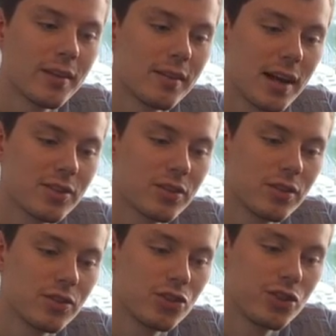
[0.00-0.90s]
that
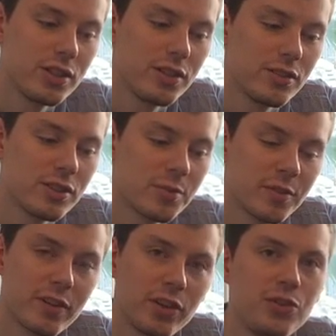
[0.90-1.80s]
she did something
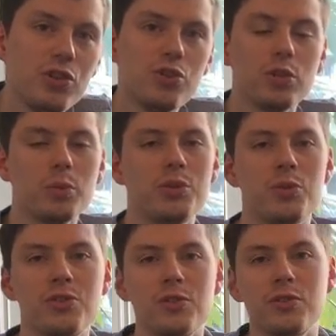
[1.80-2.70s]
very unusual, which
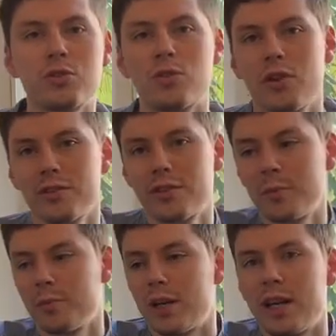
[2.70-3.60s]
was to grant
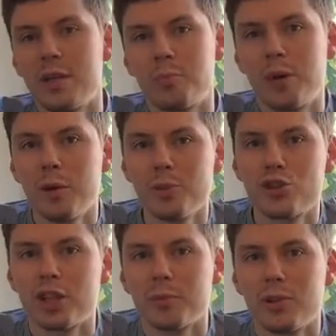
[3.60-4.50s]
them a
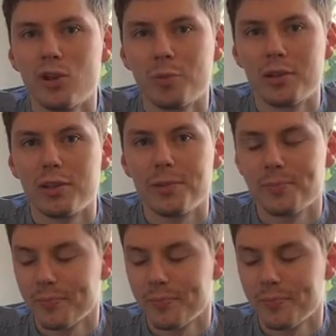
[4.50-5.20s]
publishing monopoly.